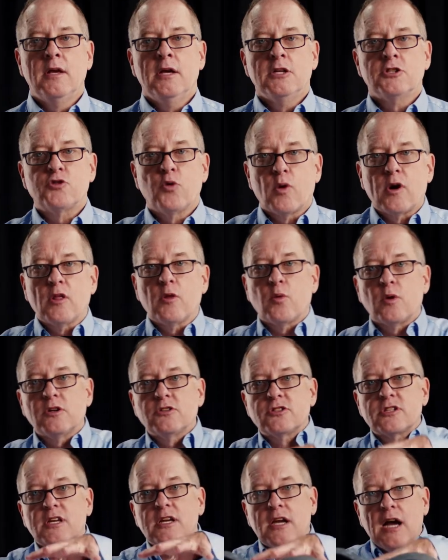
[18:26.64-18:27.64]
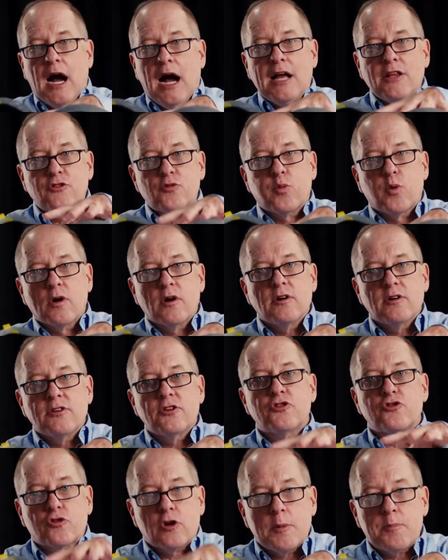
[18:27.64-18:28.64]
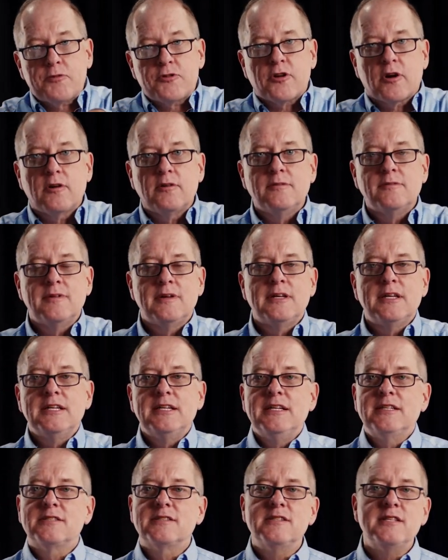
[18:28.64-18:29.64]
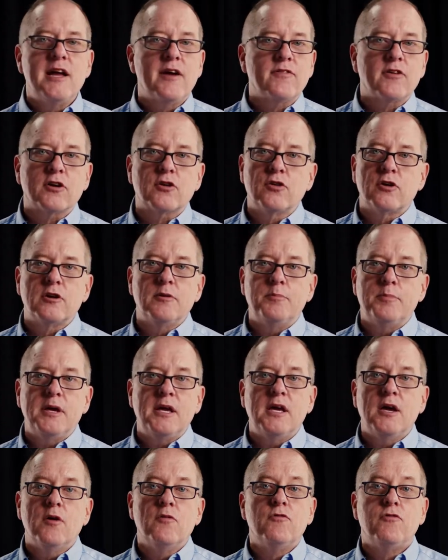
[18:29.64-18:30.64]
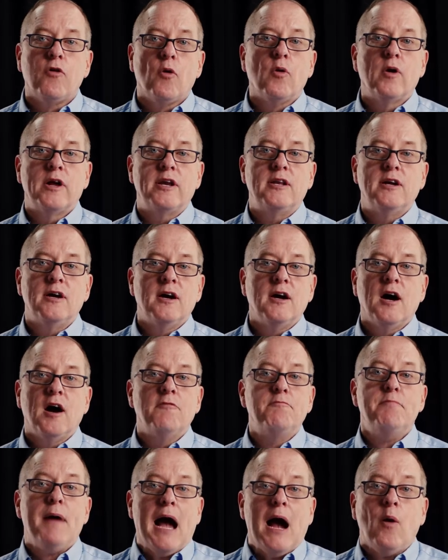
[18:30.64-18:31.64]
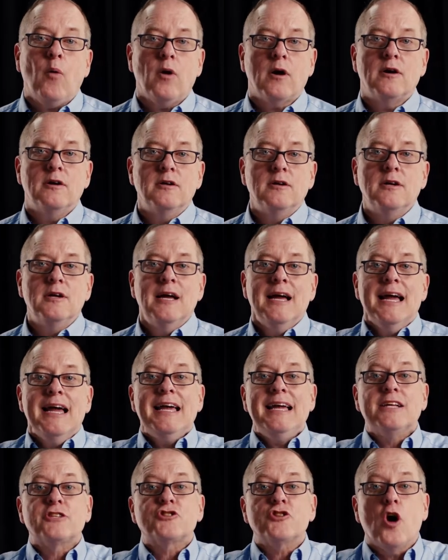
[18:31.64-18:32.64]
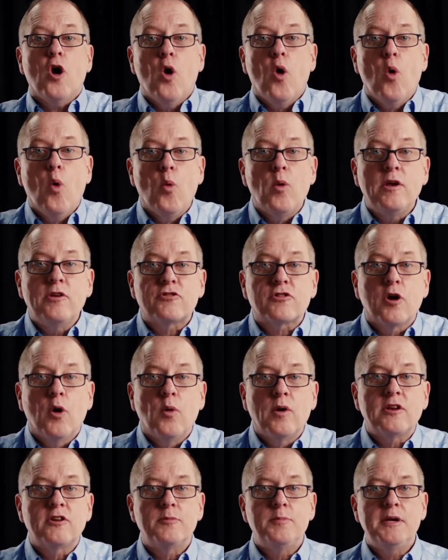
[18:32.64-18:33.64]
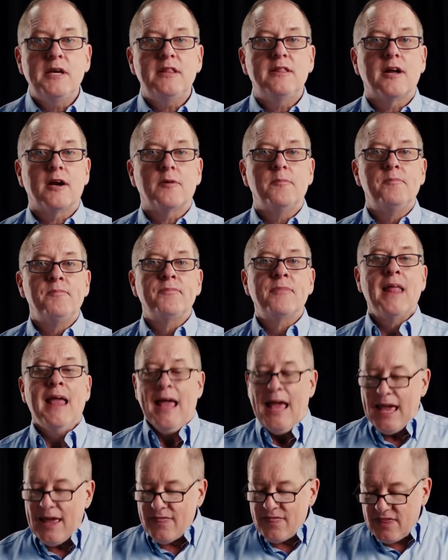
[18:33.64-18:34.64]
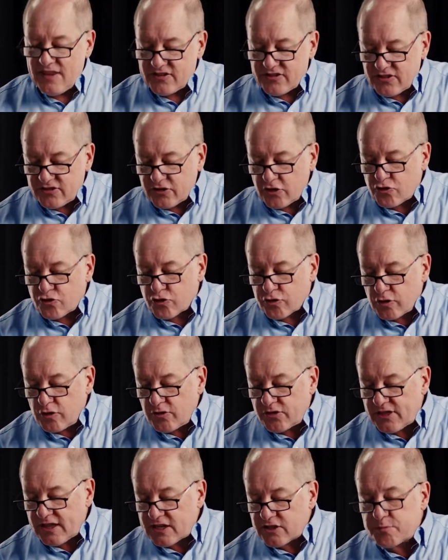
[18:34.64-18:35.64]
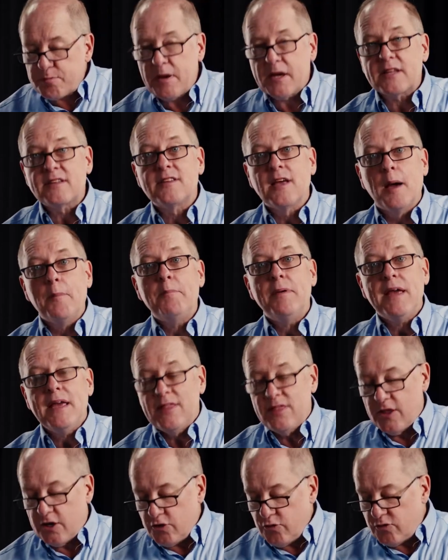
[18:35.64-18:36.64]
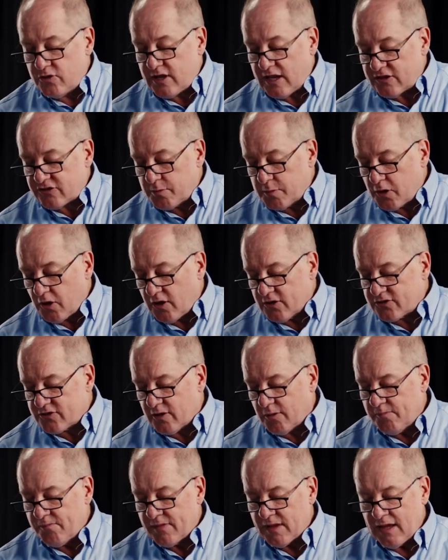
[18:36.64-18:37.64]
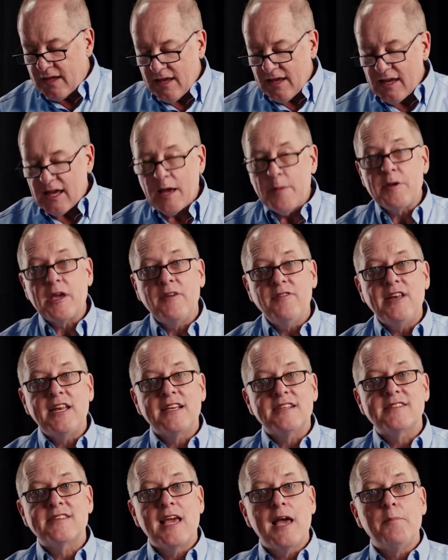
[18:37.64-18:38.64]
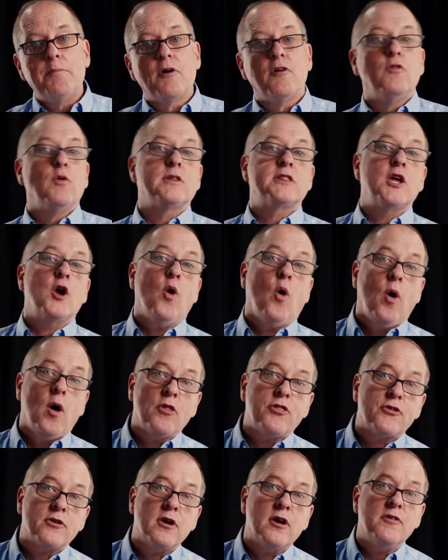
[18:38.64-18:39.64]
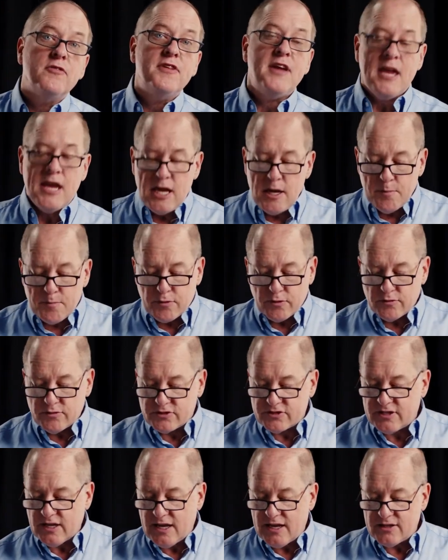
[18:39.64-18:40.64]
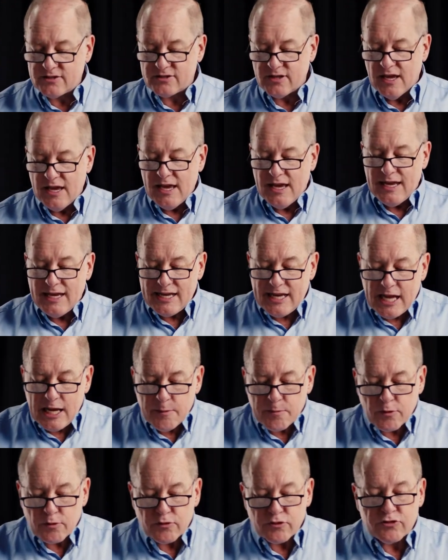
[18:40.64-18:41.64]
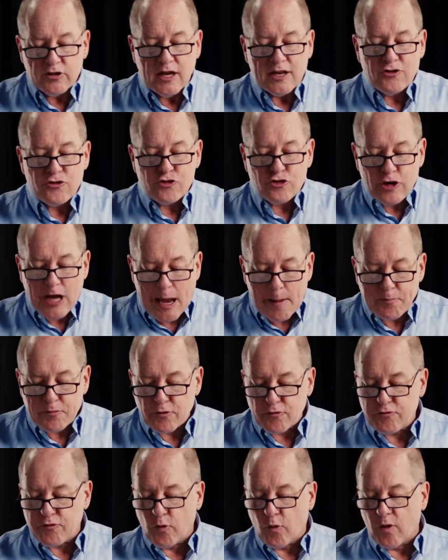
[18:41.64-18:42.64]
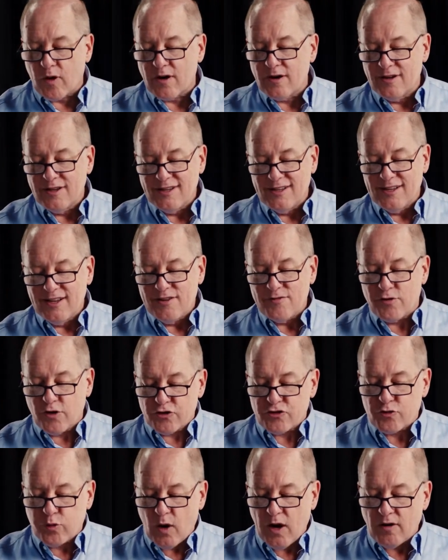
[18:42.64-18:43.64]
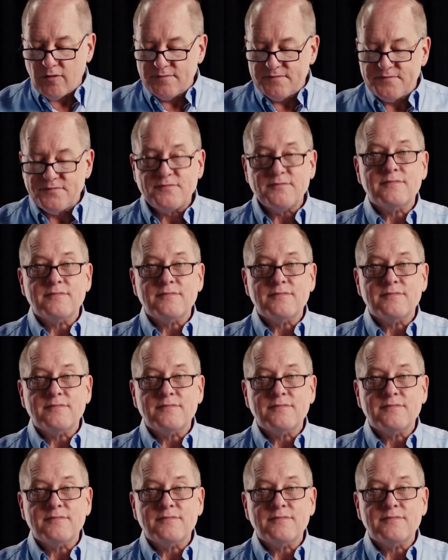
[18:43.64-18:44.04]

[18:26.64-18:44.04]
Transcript: So, in other words, God's word, the scripture, is never going to be void of power. It's always going to be there. And this is a truth that is picked up in the New Testament also. Let me give you an example of what the author of Hebrews says in Hebrews chapter 4, verse 12.